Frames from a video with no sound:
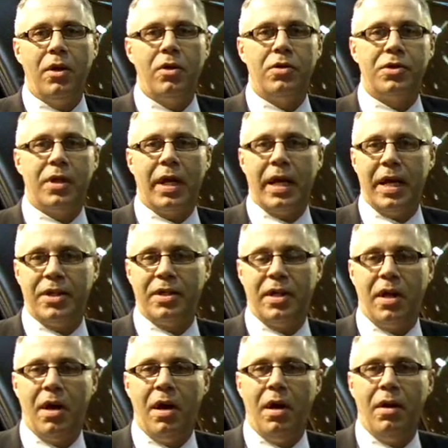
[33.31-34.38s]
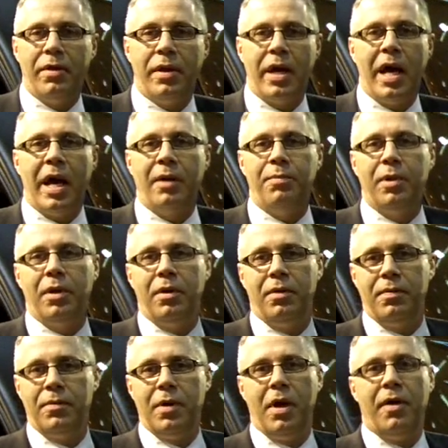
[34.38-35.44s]
using an SCR, the
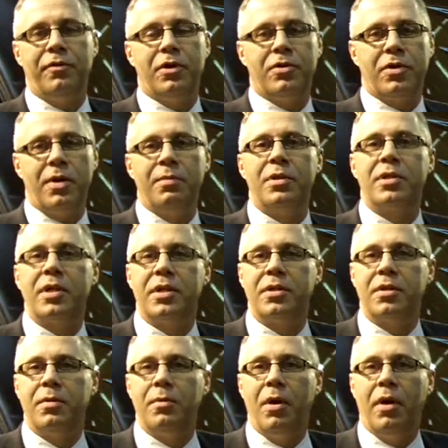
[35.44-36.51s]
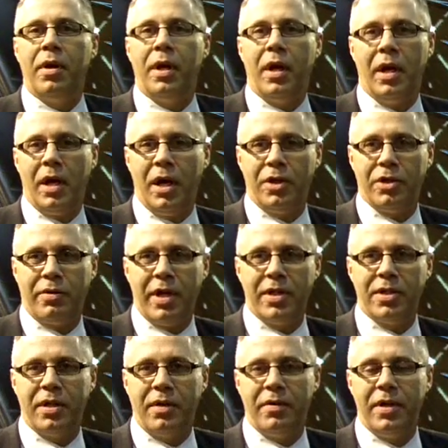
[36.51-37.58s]
AdBlue after treatment system on our larger
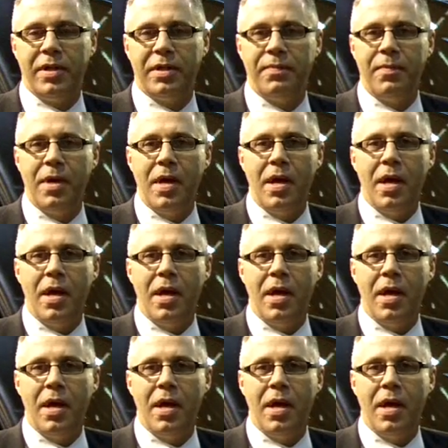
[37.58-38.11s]
S series,